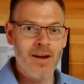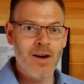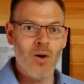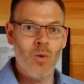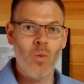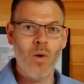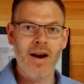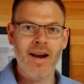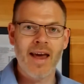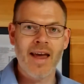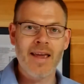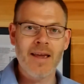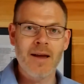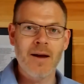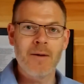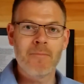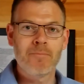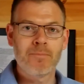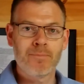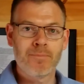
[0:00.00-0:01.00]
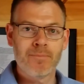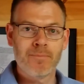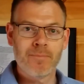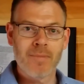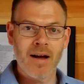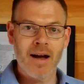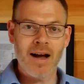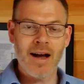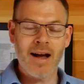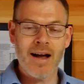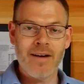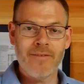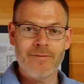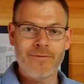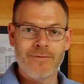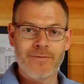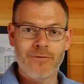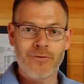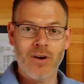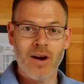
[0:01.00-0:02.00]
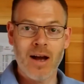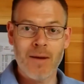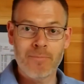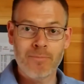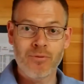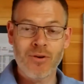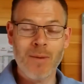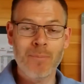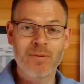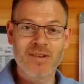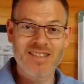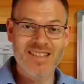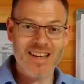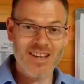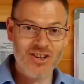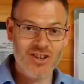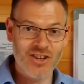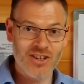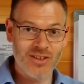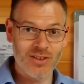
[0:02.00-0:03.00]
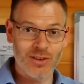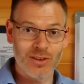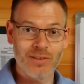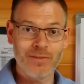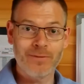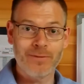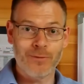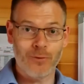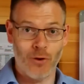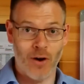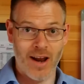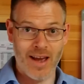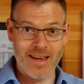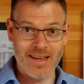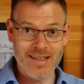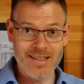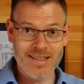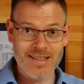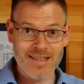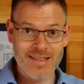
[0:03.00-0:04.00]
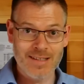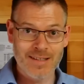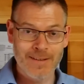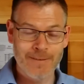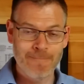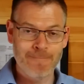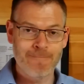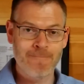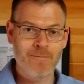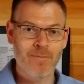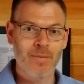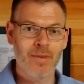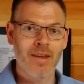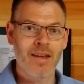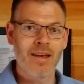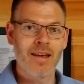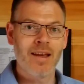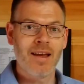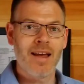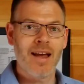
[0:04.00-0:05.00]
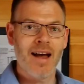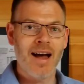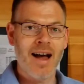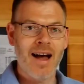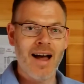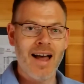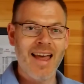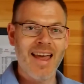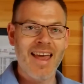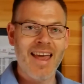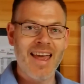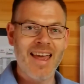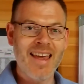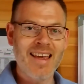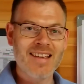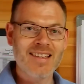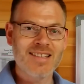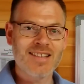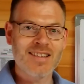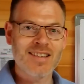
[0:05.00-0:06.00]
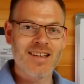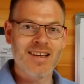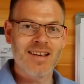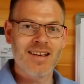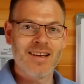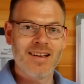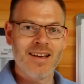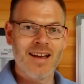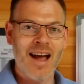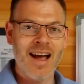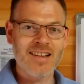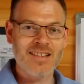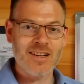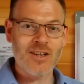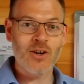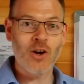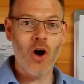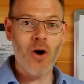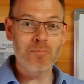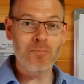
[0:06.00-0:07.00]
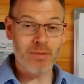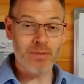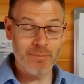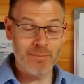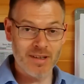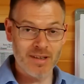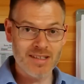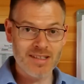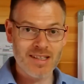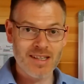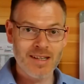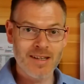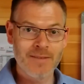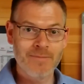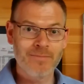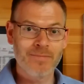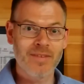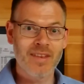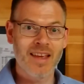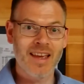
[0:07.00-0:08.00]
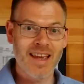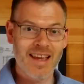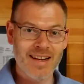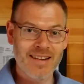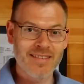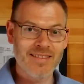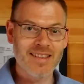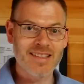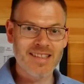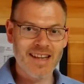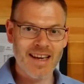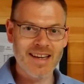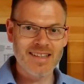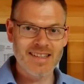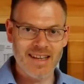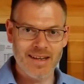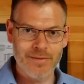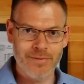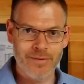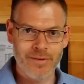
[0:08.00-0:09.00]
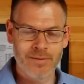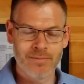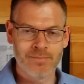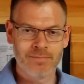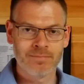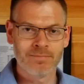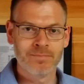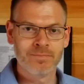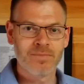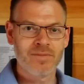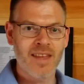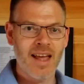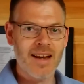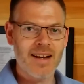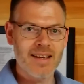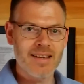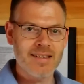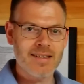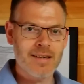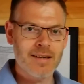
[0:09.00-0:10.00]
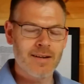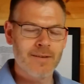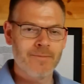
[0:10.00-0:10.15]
when a, uh, a prepositional phrase uh, is has a complement in the dative. That is,